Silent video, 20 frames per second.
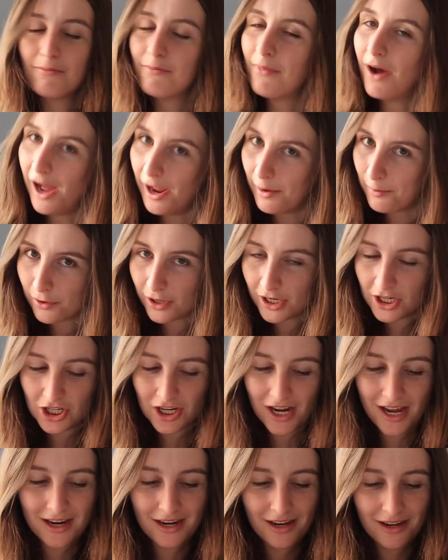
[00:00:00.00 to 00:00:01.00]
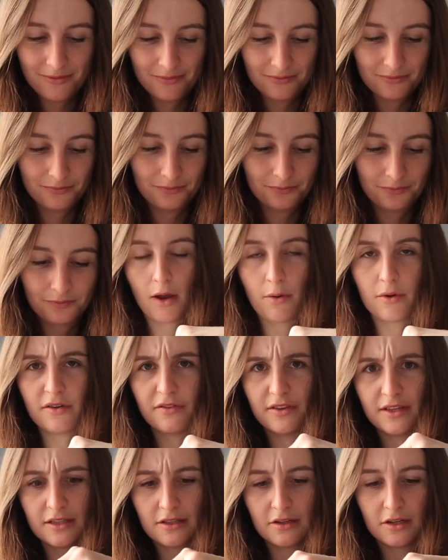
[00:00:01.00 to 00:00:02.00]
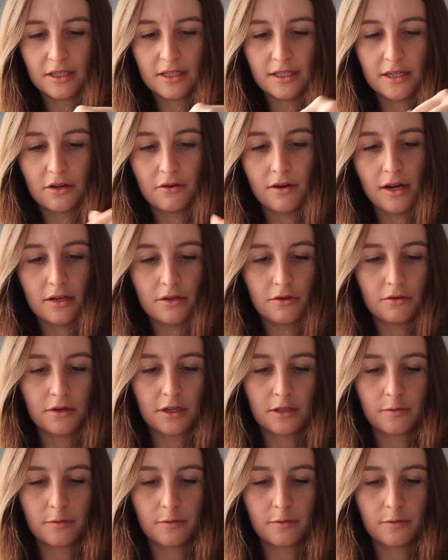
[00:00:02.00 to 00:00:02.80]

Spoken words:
but I appreciate it. I wonder if this is gonna stick around till